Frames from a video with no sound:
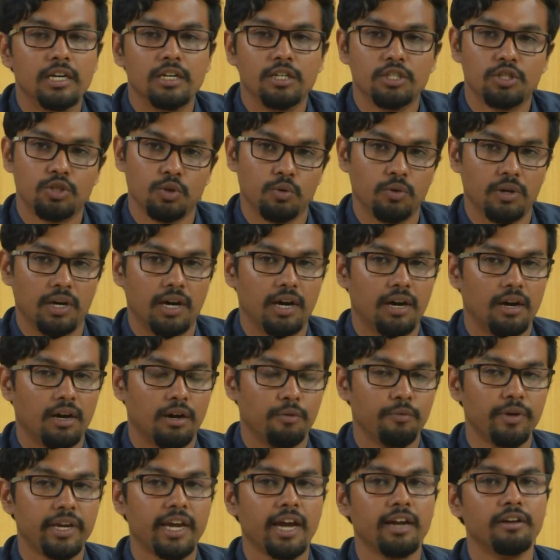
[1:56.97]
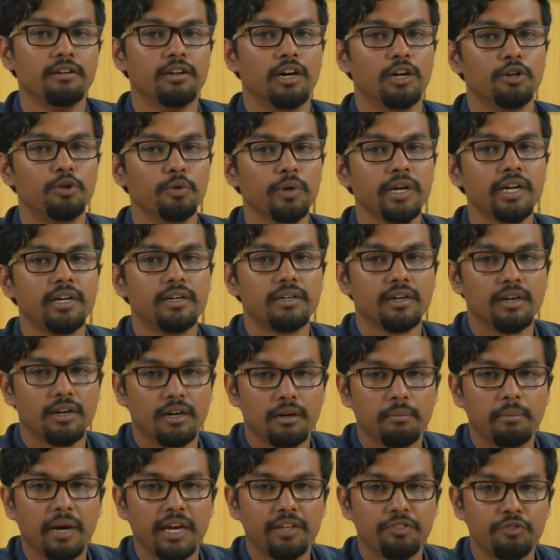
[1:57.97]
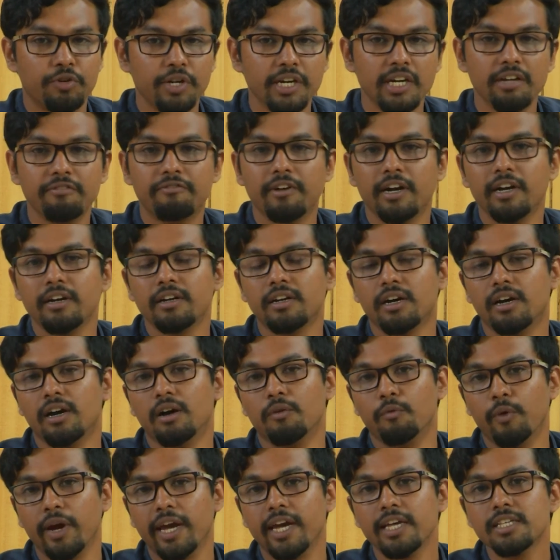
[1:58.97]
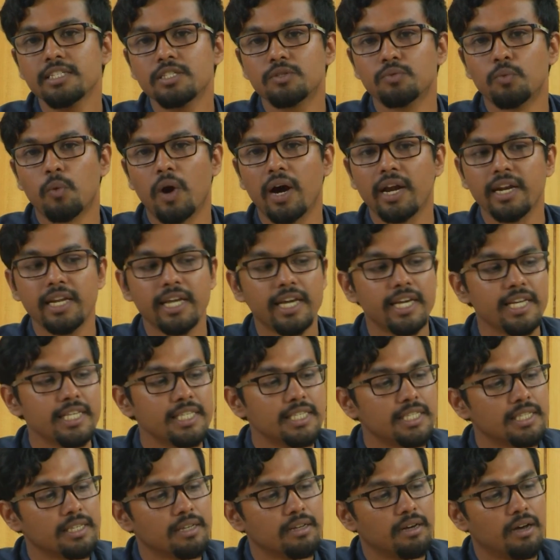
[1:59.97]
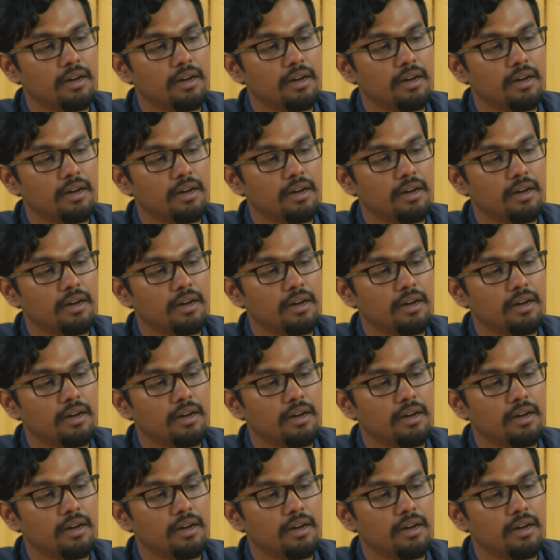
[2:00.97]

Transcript: So we can do it by three different ways. One is